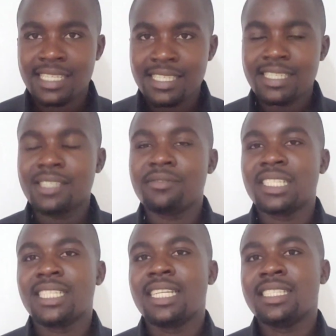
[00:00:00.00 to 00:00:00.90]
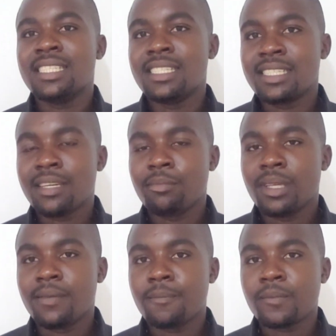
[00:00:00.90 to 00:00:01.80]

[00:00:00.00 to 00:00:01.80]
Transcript: really emphasized in Zambia.